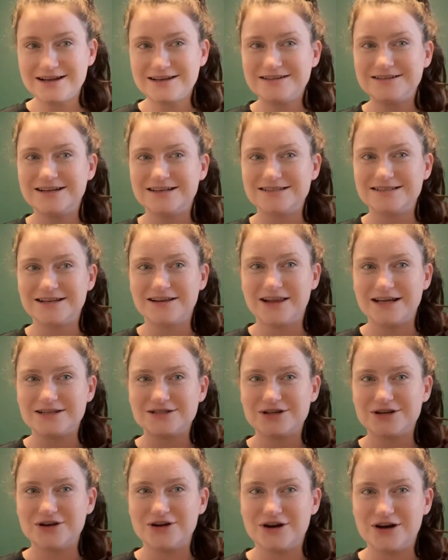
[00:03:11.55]
doesn't like
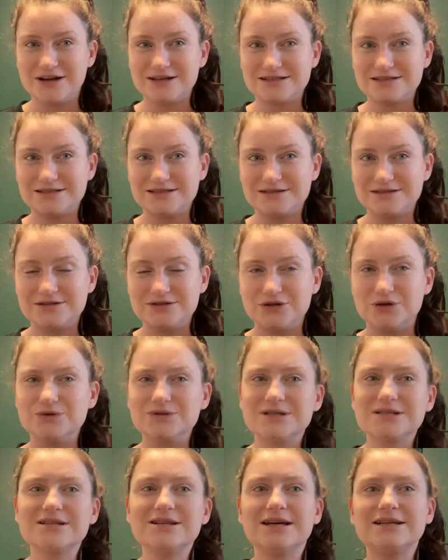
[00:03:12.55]

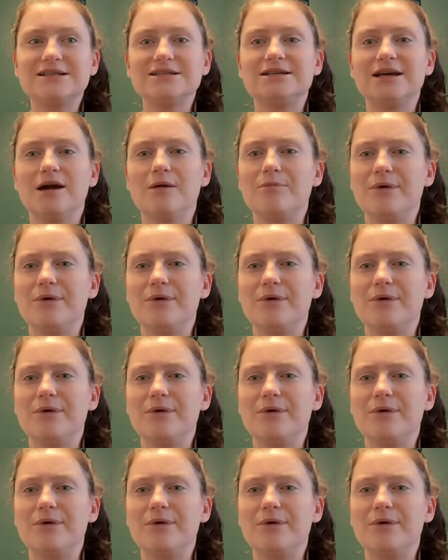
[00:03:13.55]
to take a